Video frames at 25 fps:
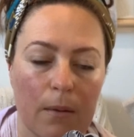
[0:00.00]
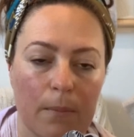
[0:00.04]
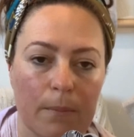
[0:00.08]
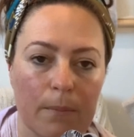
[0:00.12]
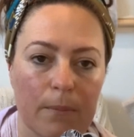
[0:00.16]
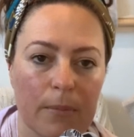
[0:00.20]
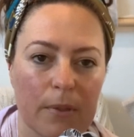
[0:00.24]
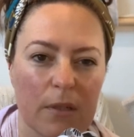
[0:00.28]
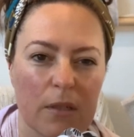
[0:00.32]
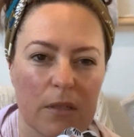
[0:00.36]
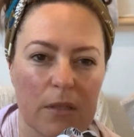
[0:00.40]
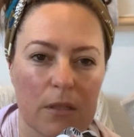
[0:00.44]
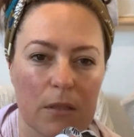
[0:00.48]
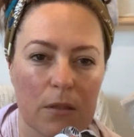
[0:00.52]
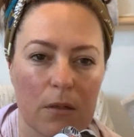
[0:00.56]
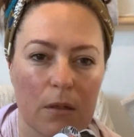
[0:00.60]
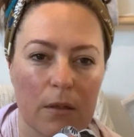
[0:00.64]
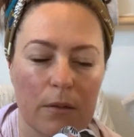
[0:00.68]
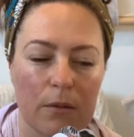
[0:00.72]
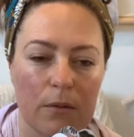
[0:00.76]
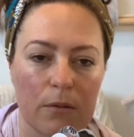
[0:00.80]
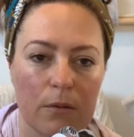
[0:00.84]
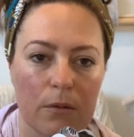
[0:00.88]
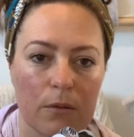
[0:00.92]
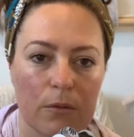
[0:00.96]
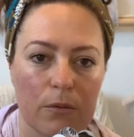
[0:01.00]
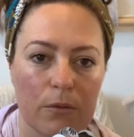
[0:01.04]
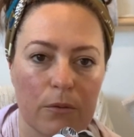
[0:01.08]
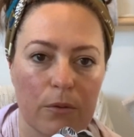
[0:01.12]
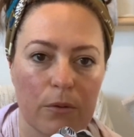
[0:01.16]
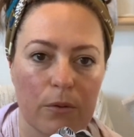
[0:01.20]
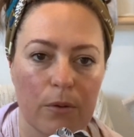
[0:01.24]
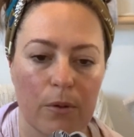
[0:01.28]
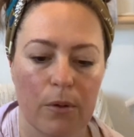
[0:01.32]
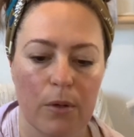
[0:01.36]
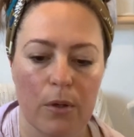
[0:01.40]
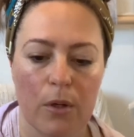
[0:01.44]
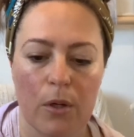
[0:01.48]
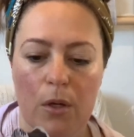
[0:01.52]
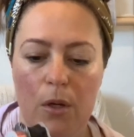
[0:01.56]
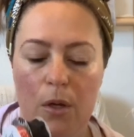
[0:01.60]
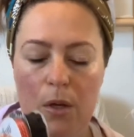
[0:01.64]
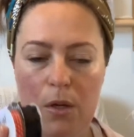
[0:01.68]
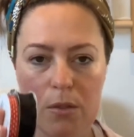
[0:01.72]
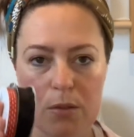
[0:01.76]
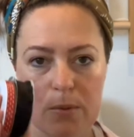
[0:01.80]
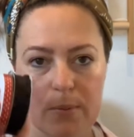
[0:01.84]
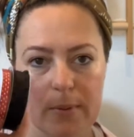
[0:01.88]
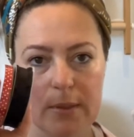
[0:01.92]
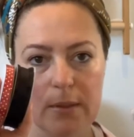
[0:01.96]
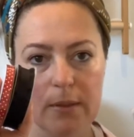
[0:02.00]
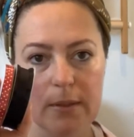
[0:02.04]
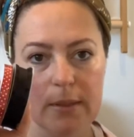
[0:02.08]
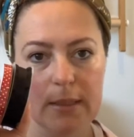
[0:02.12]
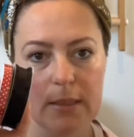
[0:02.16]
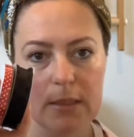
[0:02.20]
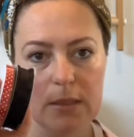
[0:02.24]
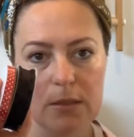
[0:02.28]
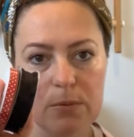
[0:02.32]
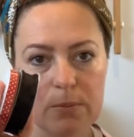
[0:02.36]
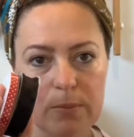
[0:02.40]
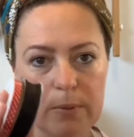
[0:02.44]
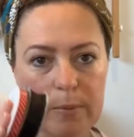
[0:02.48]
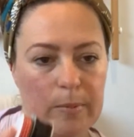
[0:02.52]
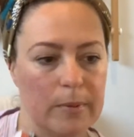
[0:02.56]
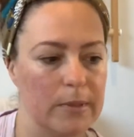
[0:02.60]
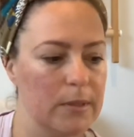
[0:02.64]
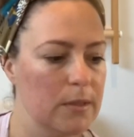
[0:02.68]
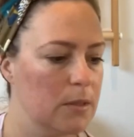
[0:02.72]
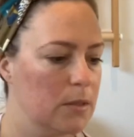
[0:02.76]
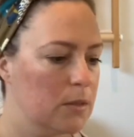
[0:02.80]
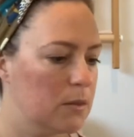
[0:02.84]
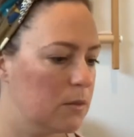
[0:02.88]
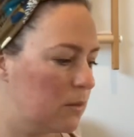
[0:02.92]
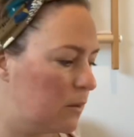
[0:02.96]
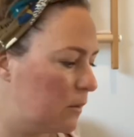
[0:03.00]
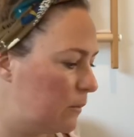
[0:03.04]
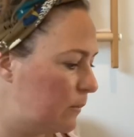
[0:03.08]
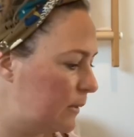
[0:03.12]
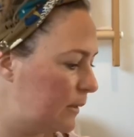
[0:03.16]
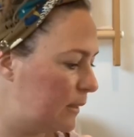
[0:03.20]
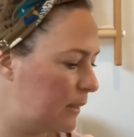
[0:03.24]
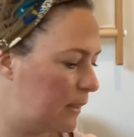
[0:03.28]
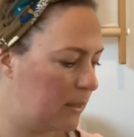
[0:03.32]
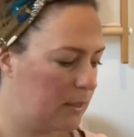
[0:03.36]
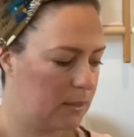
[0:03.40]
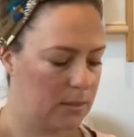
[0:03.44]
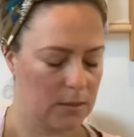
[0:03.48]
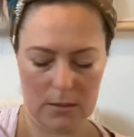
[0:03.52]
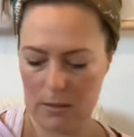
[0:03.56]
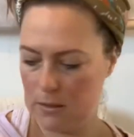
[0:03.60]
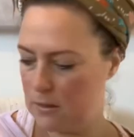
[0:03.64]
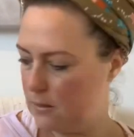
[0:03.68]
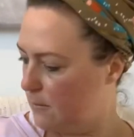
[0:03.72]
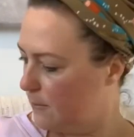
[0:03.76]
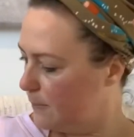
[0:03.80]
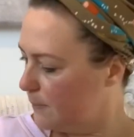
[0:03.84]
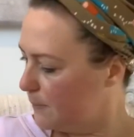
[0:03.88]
but I decided not to. So I got these ribbons to go with that.